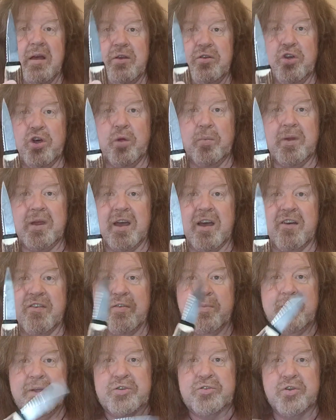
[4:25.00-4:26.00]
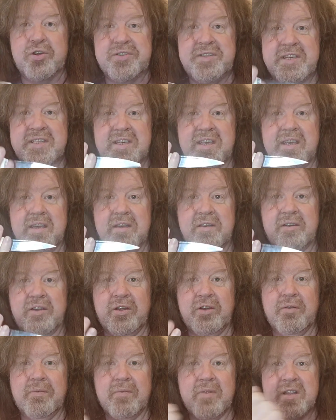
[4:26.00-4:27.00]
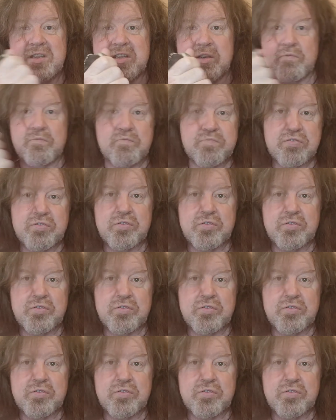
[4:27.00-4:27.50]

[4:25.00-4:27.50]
I normally have my trusty ski and do to